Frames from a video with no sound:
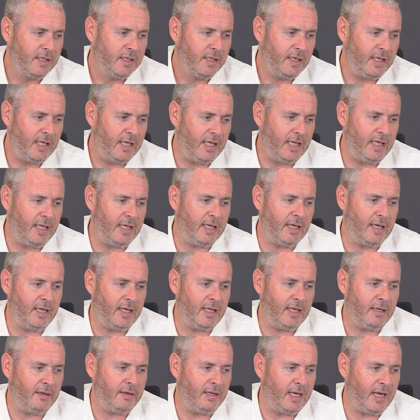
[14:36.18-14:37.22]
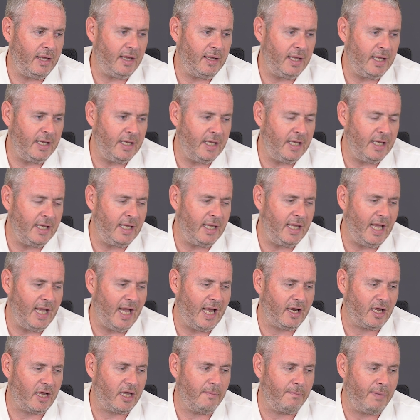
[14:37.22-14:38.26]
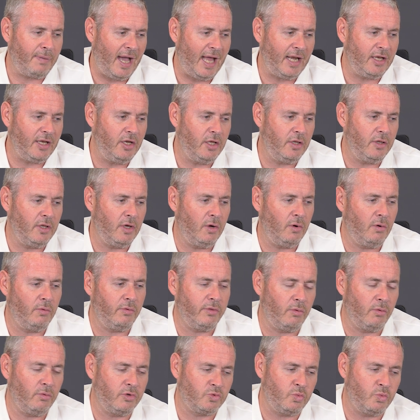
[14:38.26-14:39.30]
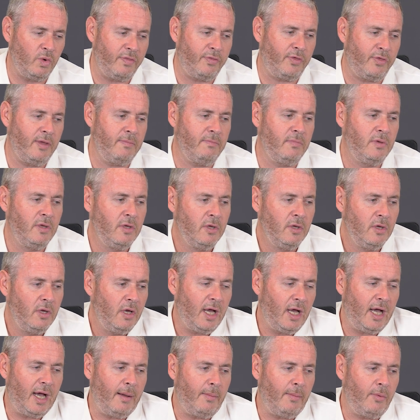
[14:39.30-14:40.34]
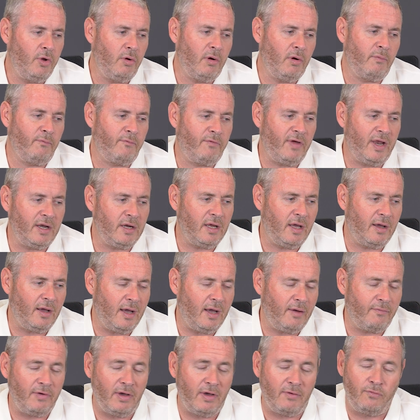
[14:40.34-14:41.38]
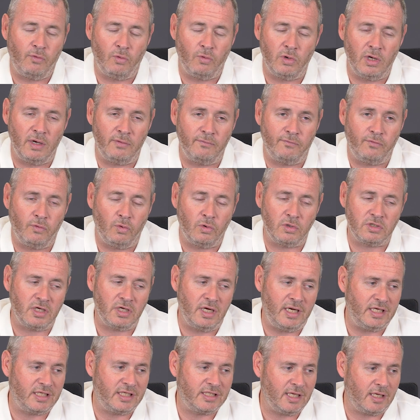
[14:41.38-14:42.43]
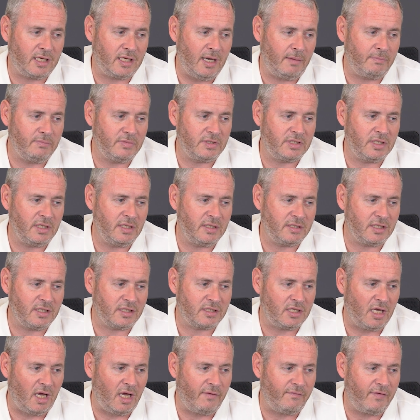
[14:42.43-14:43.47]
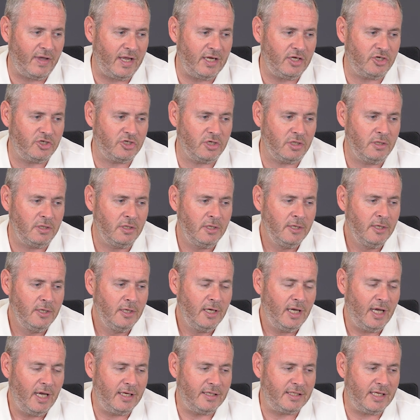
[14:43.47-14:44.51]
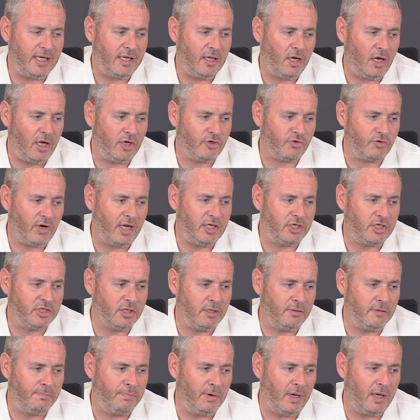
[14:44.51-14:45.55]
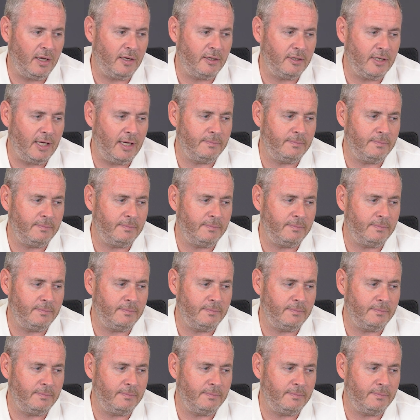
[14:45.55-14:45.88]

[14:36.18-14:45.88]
He had a companion that was with him, who unfortunately succumbed to starvation and dehydration. But